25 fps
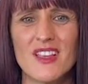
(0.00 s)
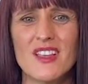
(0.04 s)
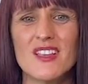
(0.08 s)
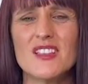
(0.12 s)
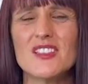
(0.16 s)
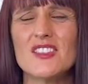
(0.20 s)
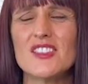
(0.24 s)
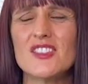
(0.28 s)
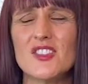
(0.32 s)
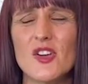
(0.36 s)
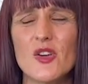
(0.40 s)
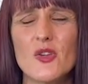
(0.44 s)

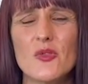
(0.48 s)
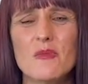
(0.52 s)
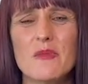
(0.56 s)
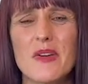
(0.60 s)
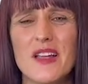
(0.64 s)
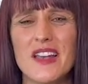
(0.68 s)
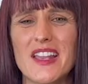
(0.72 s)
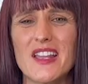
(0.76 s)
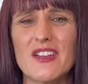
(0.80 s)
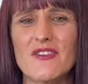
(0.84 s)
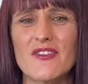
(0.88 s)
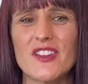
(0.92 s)
So
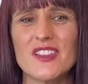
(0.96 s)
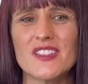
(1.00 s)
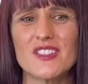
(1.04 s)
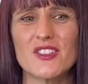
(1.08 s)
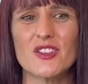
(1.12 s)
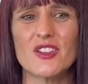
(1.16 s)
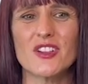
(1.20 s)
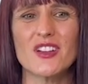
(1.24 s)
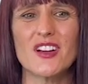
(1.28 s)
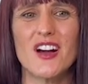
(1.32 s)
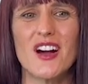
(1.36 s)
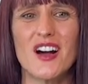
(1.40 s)
many of us
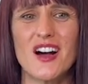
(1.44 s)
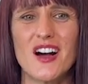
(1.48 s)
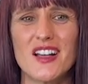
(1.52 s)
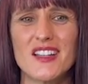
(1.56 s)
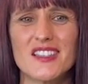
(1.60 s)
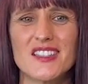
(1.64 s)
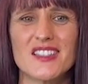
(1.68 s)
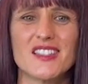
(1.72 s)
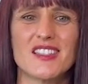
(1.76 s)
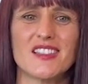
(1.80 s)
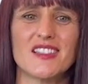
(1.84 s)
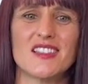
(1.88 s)
are
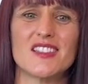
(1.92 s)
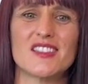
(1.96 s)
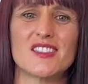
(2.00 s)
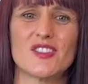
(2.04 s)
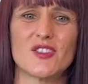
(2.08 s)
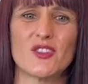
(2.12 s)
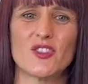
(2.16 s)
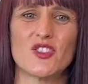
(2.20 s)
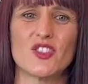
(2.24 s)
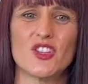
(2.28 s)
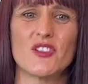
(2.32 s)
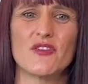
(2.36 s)
constantly
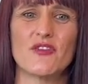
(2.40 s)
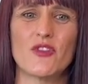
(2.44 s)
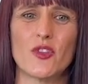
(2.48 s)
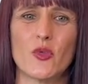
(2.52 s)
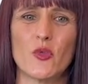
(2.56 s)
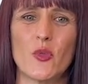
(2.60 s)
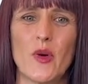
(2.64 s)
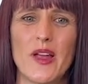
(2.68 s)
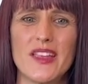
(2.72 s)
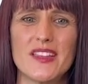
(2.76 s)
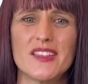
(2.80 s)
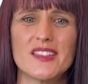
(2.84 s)
searching for
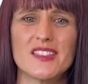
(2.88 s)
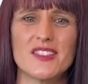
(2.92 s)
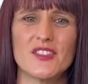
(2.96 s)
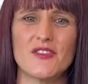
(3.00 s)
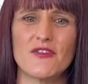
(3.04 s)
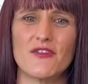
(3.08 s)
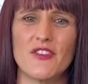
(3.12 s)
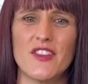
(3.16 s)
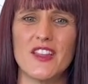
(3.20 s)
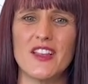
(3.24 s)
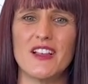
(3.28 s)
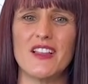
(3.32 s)
ways to
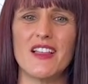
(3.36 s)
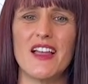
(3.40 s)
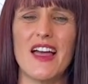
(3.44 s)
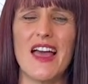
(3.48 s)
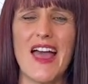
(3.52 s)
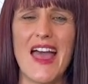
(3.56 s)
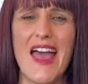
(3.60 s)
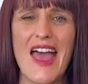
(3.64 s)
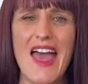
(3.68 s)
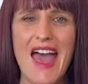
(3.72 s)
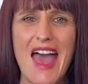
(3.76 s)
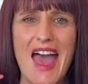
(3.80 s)
feel
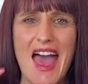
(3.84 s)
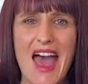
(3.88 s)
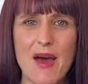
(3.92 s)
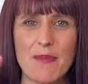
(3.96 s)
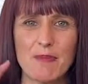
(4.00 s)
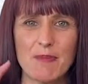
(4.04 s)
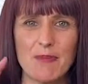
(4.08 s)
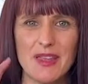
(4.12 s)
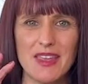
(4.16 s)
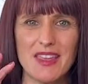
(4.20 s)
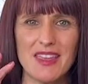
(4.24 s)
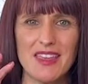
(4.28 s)

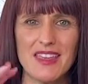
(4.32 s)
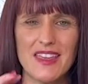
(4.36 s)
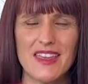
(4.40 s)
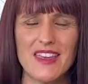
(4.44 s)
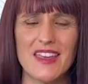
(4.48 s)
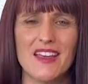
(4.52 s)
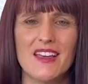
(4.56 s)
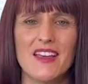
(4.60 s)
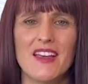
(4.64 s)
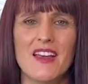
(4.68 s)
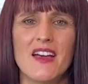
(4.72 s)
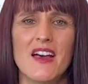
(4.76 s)

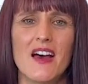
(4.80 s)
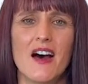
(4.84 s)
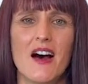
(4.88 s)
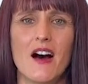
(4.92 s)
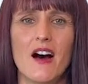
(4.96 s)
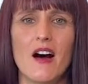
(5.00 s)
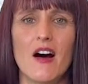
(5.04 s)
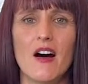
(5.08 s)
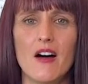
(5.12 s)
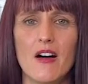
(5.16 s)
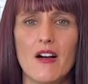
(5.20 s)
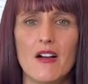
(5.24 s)
happy
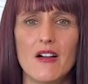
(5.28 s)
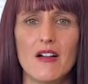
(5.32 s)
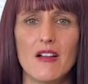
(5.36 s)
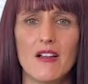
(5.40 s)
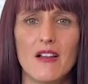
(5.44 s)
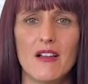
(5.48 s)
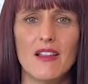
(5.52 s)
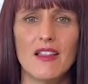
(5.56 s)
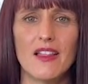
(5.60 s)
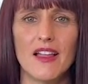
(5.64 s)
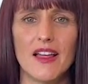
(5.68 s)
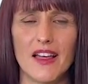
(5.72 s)

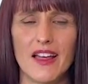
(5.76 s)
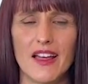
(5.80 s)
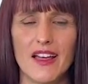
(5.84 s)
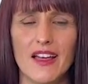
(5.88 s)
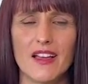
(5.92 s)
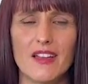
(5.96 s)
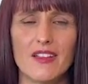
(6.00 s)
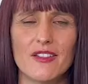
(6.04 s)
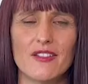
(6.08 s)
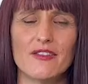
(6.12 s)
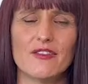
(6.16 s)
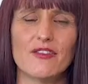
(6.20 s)
all
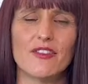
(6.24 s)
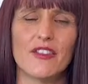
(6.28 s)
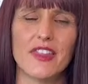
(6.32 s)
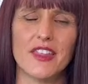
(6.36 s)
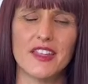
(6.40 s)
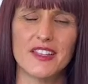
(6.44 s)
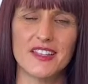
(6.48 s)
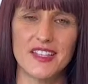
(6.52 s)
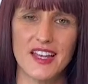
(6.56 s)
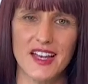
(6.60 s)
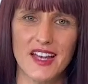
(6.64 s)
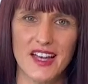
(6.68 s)
of the
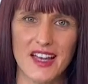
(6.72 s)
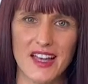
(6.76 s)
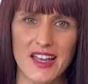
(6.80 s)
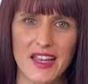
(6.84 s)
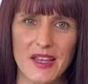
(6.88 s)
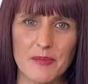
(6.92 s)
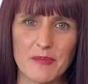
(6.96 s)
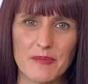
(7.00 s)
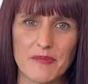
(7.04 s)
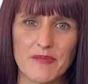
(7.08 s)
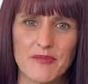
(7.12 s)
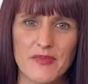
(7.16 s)

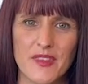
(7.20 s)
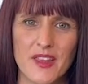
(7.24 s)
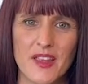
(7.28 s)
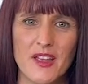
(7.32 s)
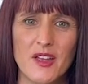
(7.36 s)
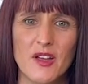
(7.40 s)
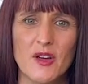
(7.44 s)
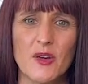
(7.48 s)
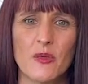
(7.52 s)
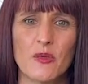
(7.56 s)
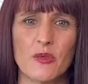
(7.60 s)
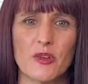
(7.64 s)
time.
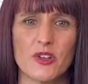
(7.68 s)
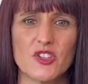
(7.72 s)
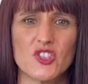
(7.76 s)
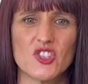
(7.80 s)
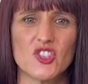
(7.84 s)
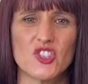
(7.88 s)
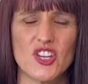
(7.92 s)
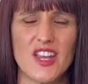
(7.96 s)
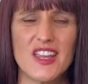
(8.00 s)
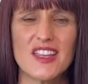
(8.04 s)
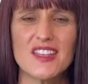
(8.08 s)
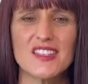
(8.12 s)
We're
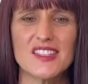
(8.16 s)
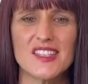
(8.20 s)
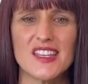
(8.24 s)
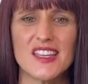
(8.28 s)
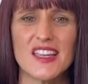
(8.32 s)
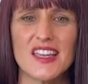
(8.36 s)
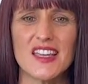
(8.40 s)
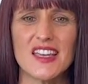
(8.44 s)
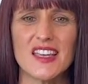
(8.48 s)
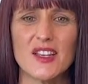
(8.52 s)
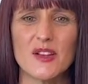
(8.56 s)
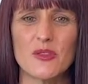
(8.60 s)
chasing
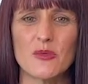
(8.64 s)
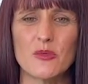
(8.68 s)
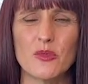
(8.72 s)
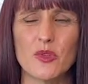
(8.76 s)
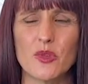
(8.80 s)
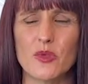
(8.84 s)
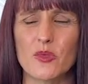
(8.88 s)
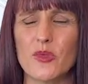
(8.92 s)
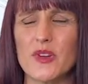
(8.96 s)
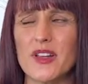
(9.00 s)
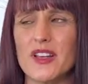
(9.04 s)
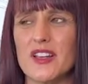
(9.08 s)
it, we're
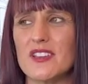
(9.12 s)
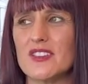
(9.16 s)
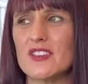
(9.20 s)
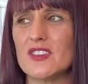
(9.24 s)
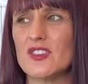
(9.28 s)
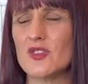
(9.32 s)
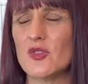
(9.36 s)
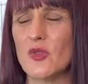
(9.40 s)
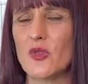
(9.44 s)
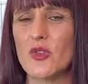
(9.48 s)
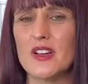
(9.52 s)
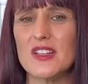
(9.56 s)
reading
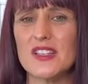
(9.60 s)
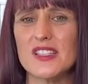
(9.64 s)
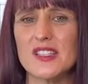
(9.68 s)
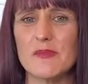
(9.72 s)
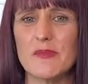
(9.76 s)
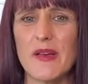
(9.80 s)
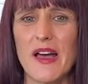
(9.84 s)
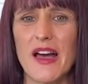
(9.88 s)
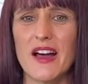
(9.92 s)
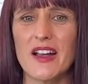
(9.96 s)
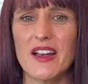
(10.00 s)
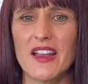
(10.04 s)
stories
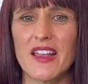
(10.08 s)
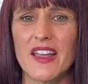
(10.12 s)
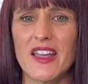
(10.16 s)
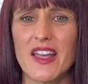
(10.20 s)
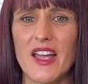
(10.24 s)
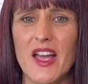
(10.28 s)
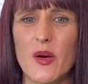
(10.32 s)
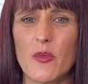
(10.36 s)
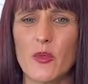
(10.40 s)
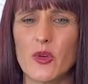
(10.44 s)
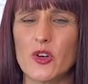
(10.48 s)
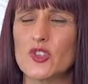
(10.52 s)
about it,
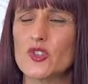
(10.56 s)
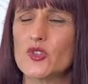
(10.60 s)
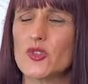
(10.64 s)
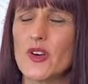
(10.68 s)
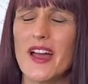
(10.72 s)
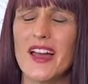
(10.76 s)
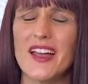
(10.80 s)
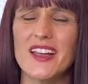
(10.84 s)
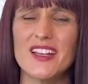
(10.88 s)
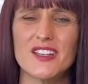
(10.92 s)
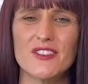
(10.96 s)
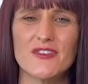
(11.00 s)
and we're
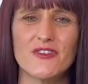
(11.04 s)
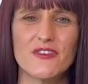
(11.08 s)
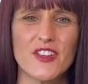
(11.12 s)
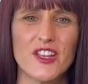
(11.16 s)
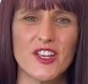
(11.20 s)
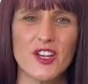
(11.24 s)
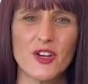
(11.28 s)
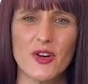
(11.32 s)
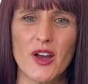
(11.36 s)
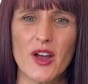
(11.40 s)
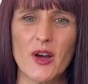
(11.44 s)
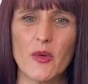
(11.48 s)
trying to
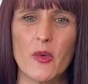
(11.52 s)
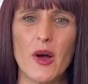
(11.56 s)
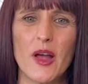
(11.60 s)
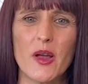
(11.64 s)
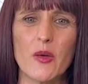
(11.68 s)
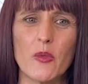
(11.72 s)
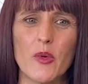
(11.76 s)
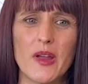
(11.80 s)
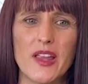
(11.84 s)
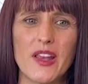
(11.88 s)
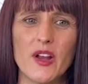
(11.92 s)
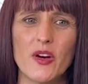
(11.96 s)
figure out why
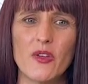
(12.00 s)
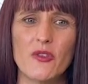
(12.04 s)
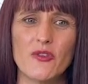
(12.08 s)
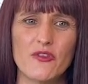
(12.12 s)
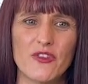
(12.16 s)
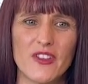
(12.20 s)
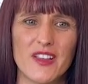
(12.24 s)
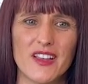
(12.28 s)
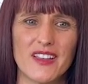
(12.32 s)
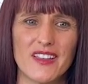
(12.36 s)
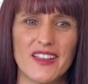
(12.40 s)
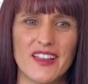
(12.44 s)
we don't
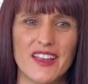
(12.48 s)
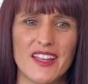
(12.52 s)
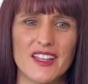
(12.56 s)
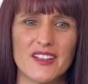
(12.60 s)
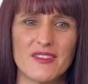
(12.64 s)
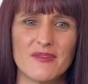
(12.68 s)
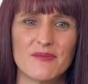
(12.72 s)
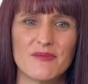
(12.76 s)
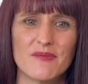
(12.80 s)
feel it.